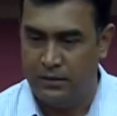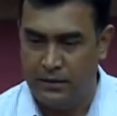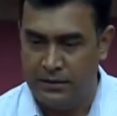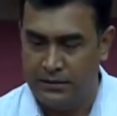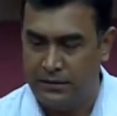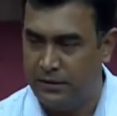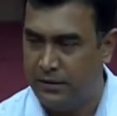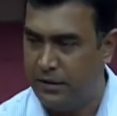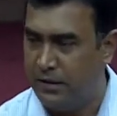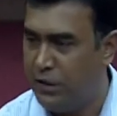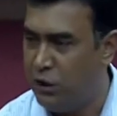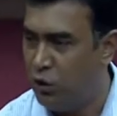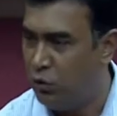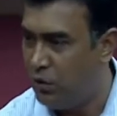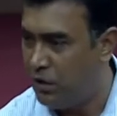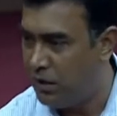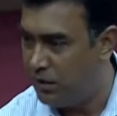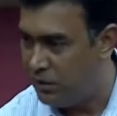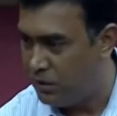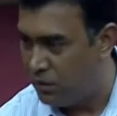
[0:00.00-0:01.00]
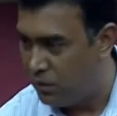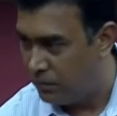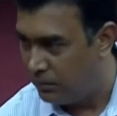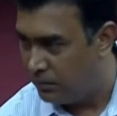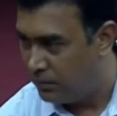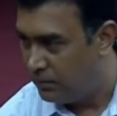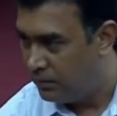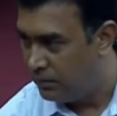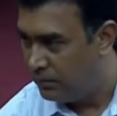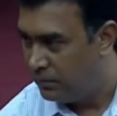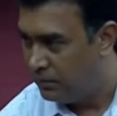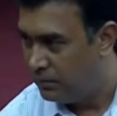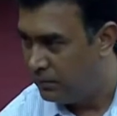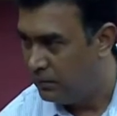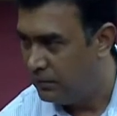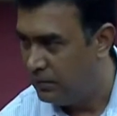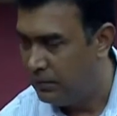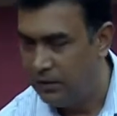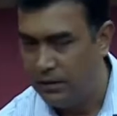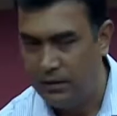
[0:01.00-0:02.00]
this is a nuclear genome.
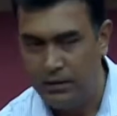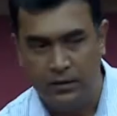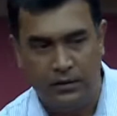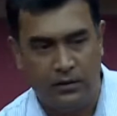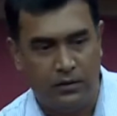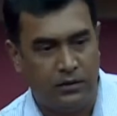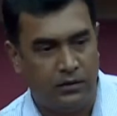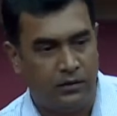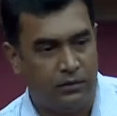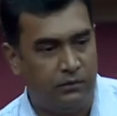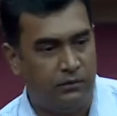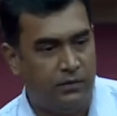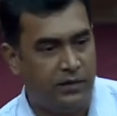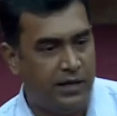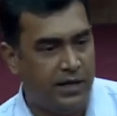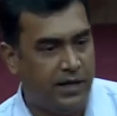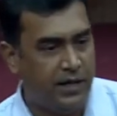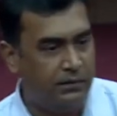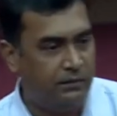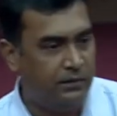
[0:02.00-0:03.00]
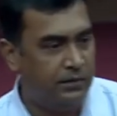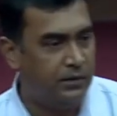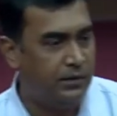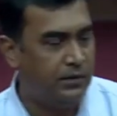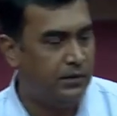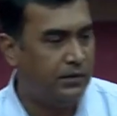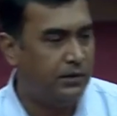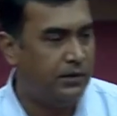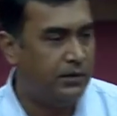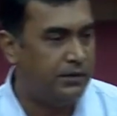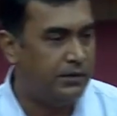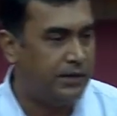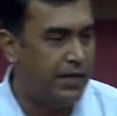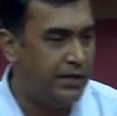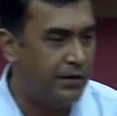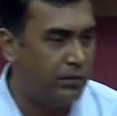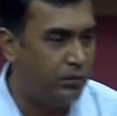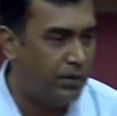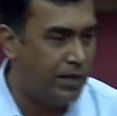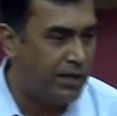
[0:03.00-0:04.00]
We have
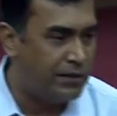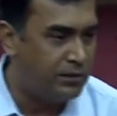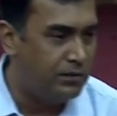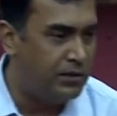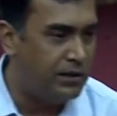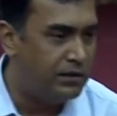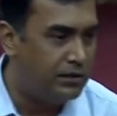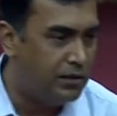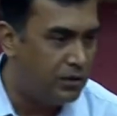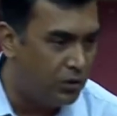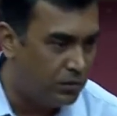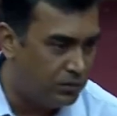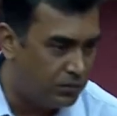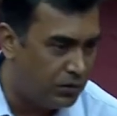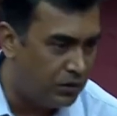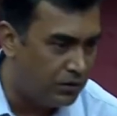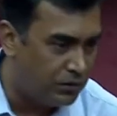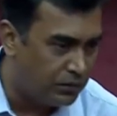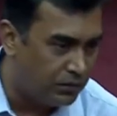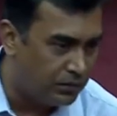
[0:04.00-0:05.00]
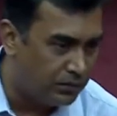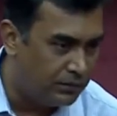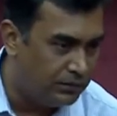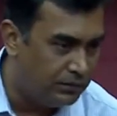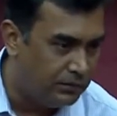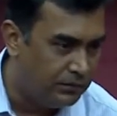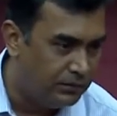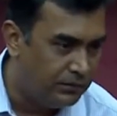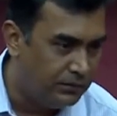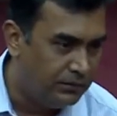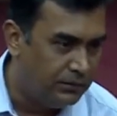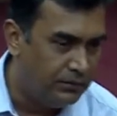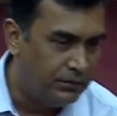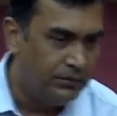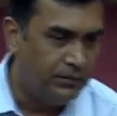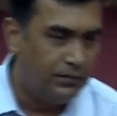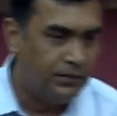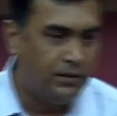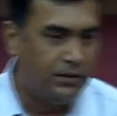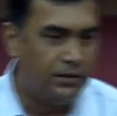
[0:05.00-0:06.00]
cytoplasmic genomes also.
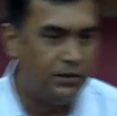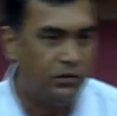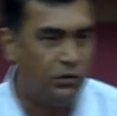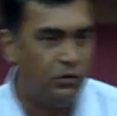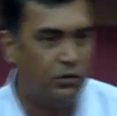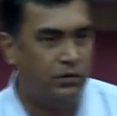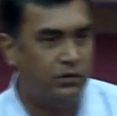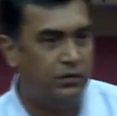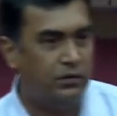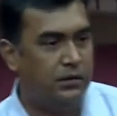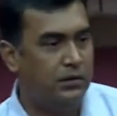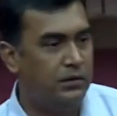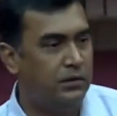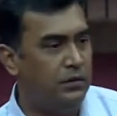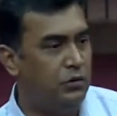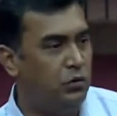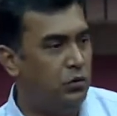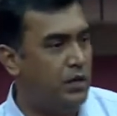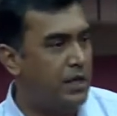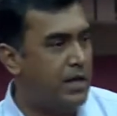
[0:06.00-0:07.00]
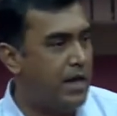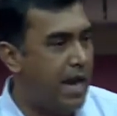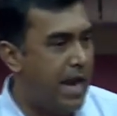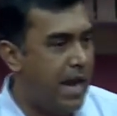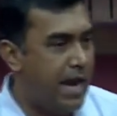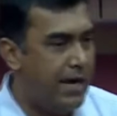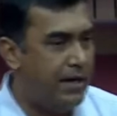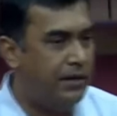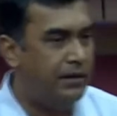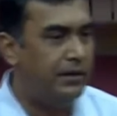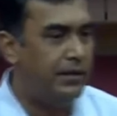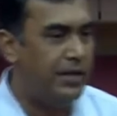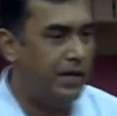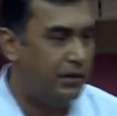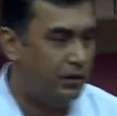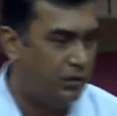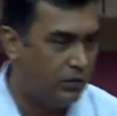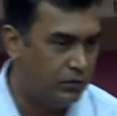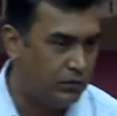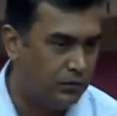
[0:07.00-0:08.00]
So, you can add
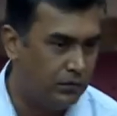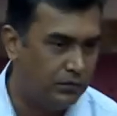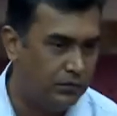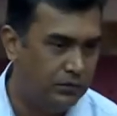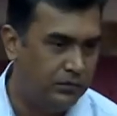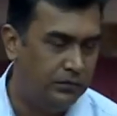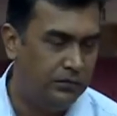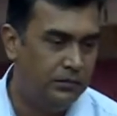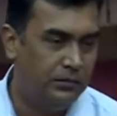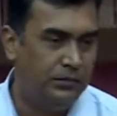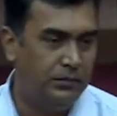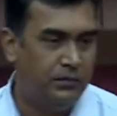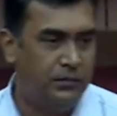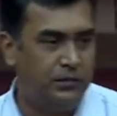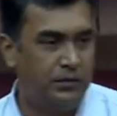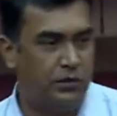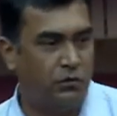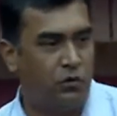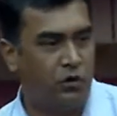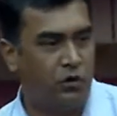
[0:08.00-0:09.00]
that also. So,